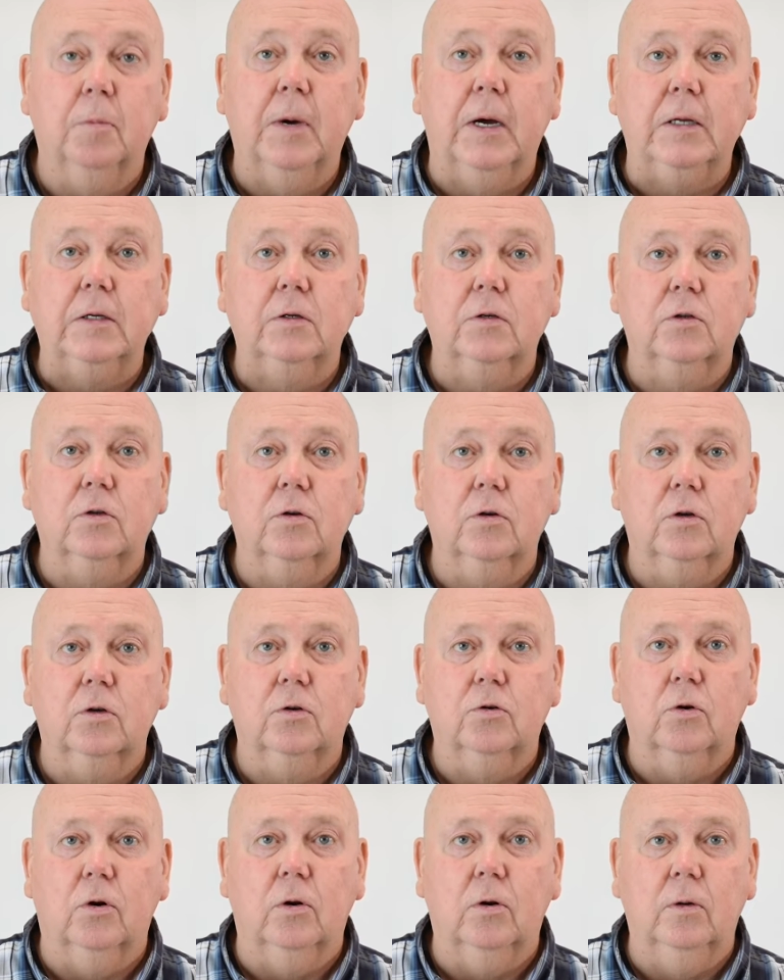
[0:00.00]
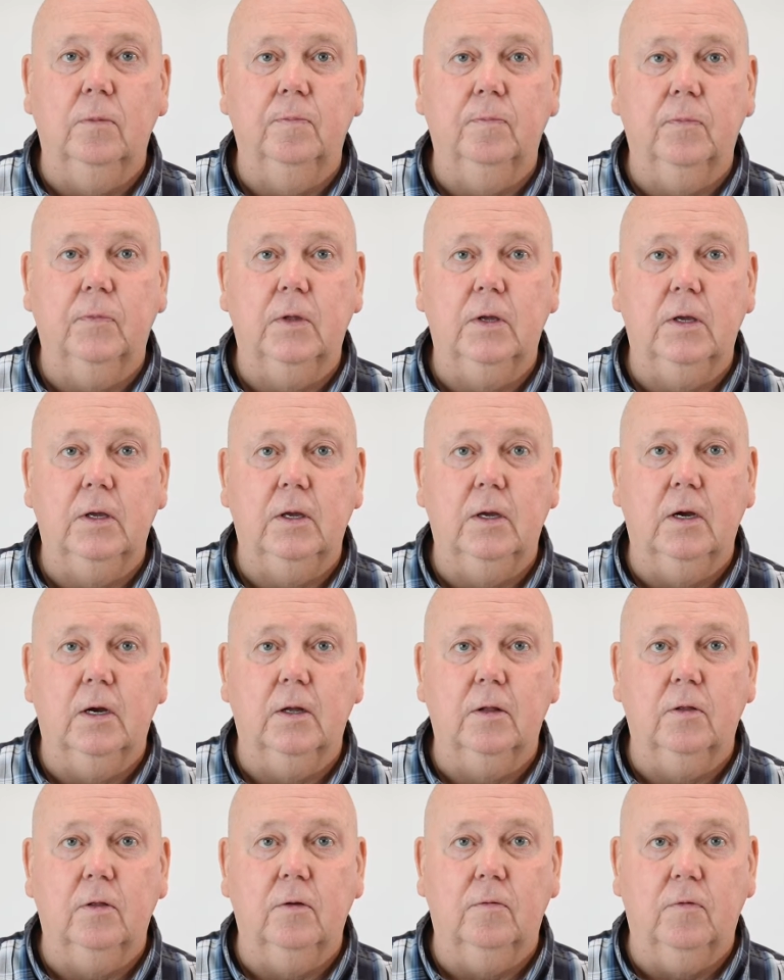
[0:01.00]
buttons to control the,
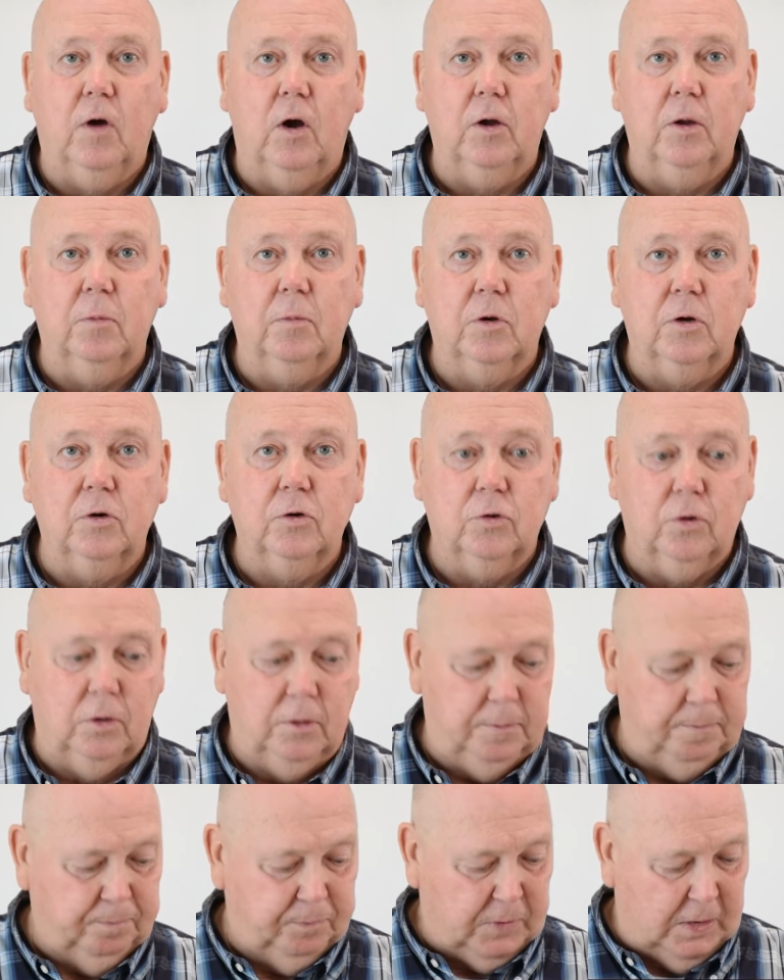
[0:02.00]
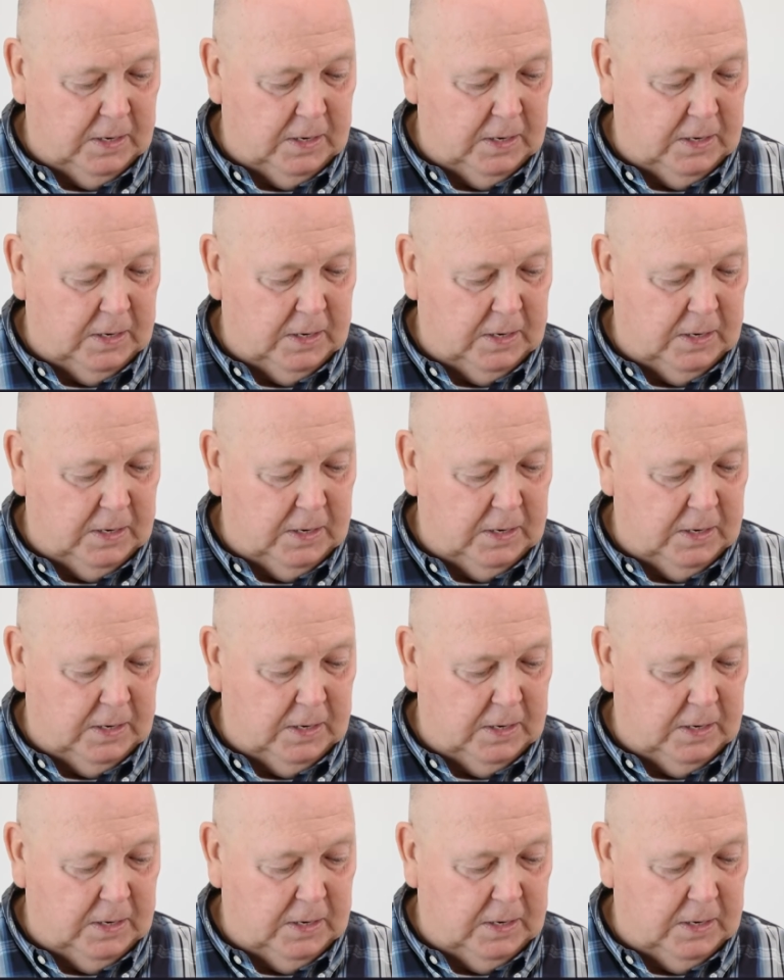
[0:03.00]
uh, the volume control.